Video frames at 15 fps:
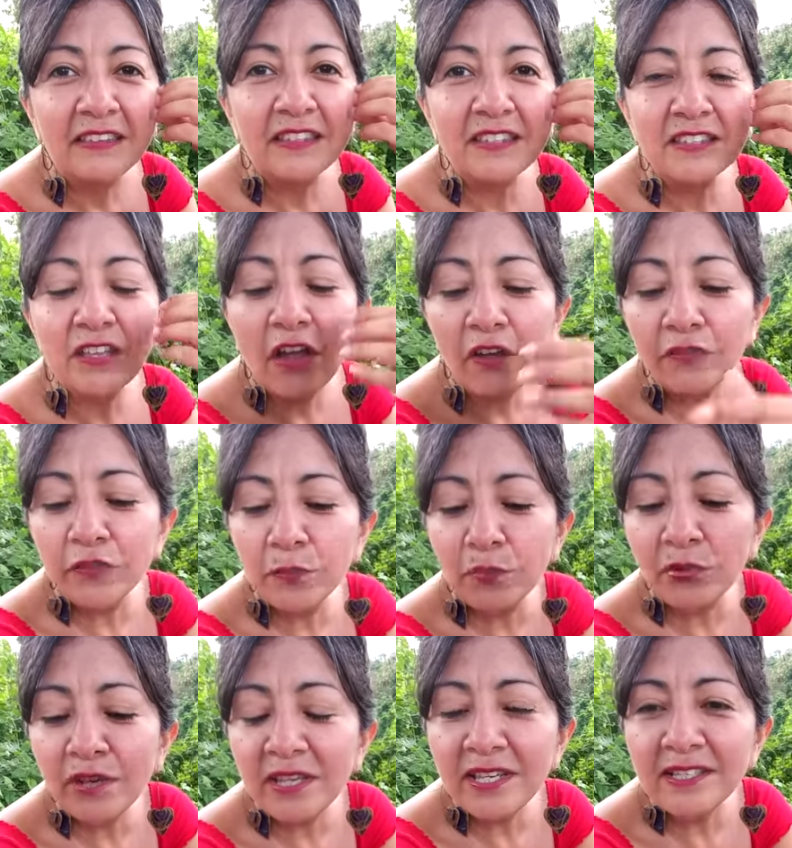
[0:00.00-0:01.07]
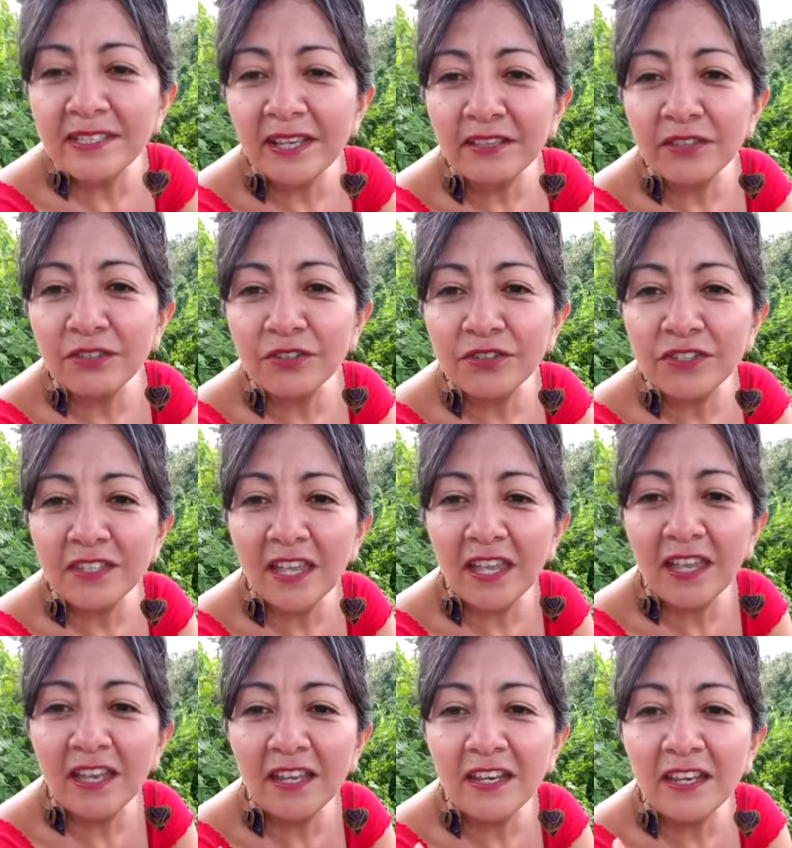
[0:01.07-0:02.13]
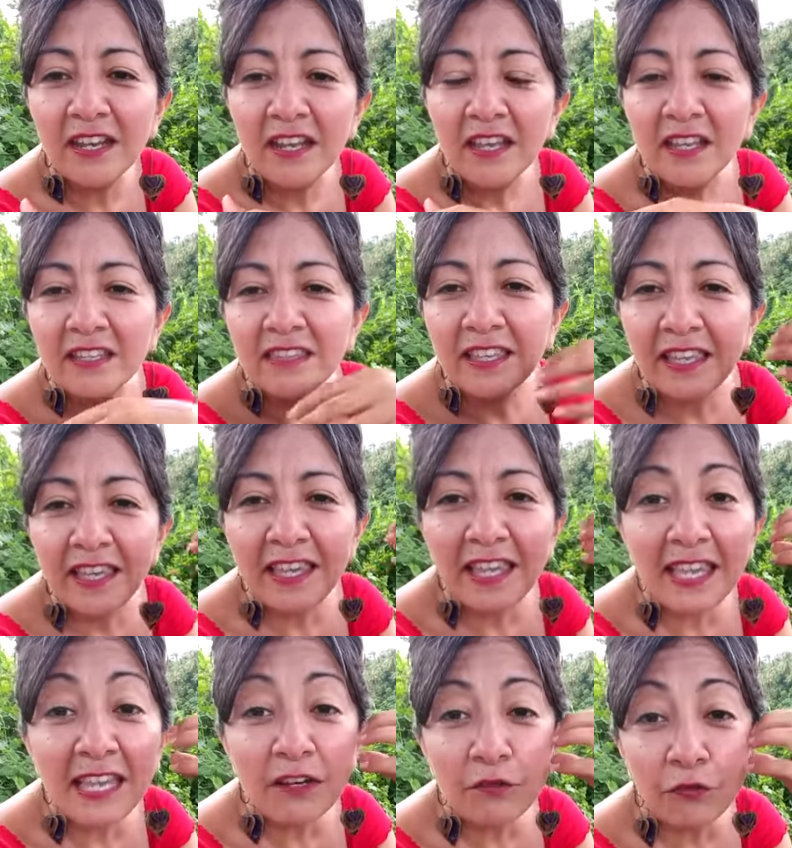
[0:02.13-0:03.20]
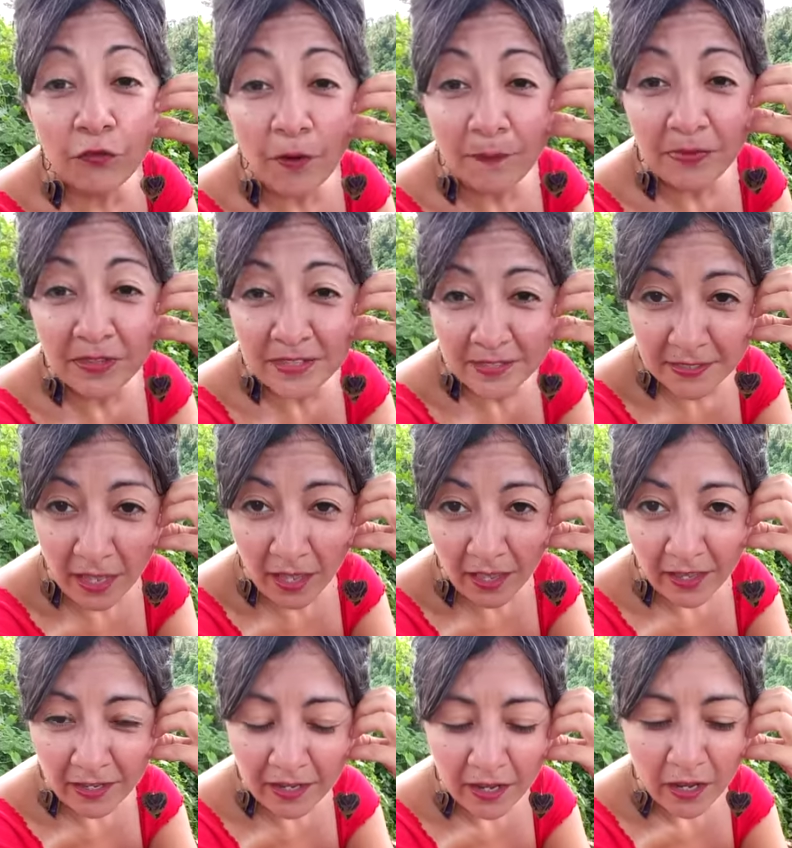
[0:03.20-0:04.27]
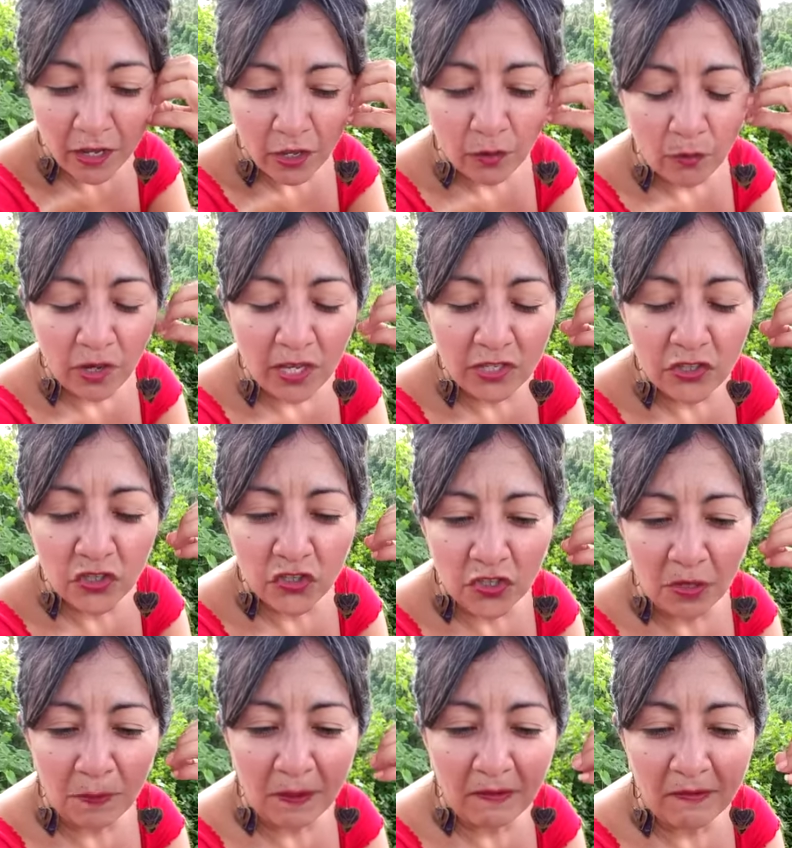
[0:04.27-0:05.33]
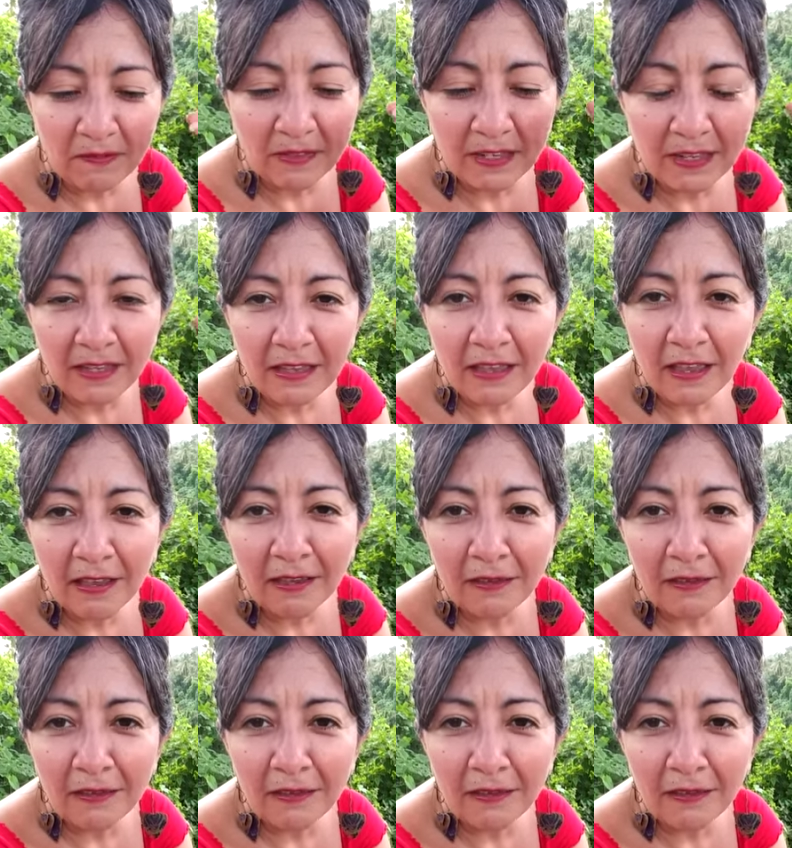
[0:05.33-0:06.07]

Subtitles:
the soft breeze on your skin, the heat from the sun, which apparently,